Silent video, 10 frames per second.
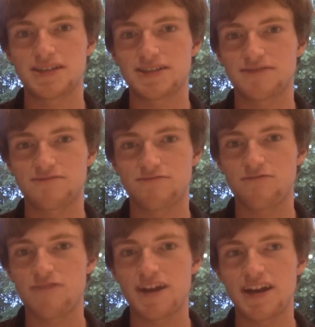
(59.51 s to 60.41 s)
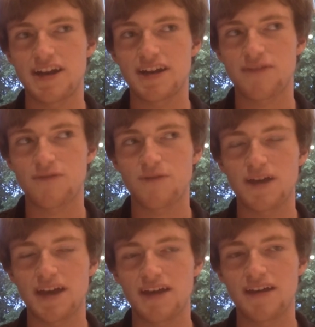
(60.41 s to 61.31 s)
Just written in a different
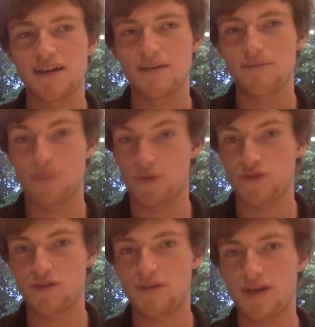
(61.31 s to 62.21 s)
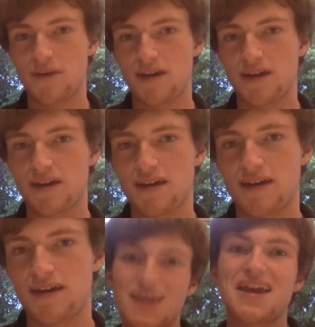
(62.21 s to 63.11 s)
way, most of them anyway.
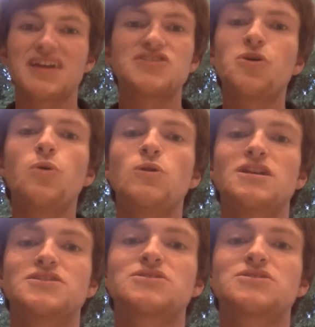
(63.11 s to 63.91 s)
It's not all in